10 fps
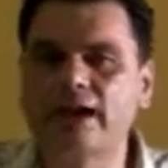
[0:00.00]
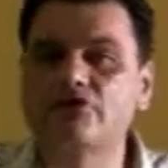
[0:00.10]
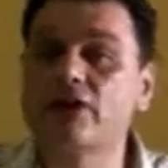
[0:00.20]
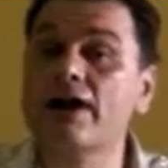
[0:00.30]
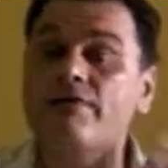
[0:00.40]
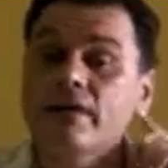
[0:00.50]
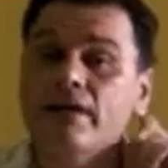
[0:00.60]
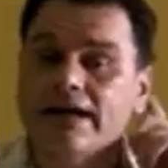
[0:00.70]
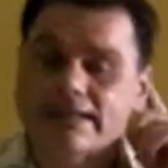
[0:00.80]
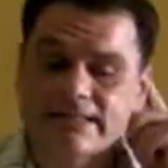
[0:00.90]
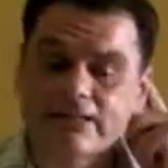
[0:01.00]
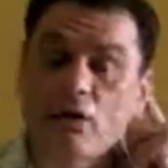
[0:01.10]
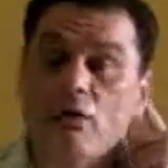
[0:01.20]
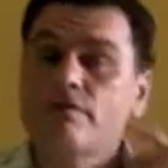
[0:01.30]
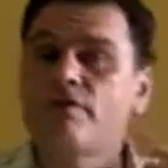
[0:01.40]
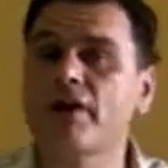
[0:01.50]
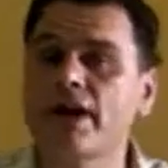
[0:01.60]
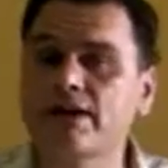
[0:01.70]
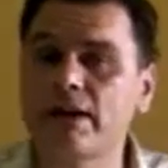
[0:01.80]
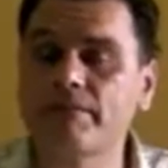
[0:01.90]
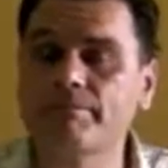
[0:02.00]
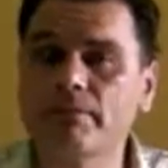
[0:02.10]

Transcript: a driving lesson on Friday.